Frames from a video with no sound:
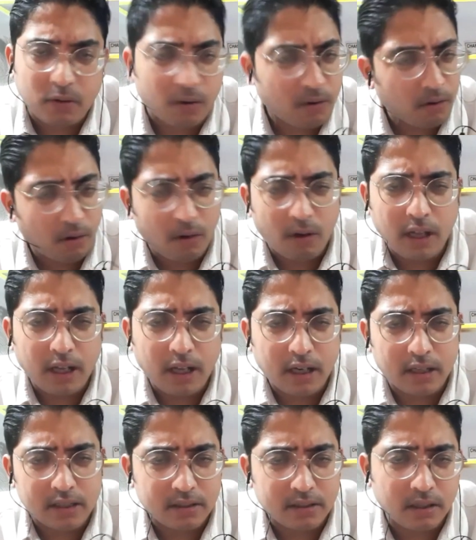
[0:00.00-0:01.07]
all
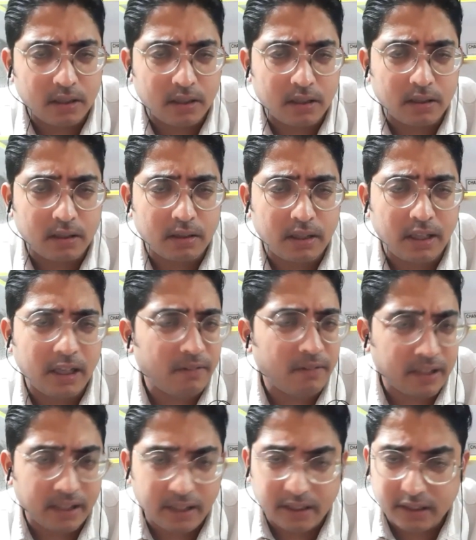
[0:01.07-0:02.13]
are in a way
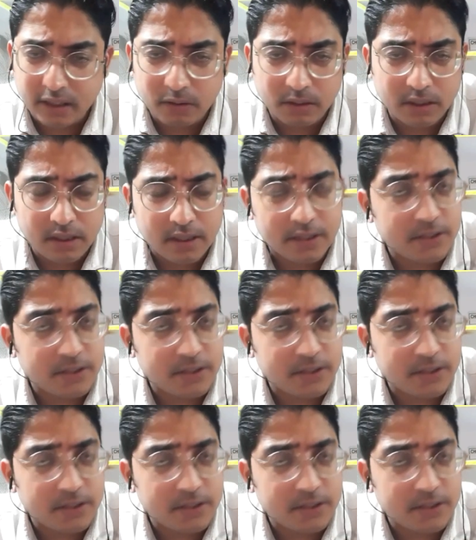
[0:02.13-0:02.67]
connected to the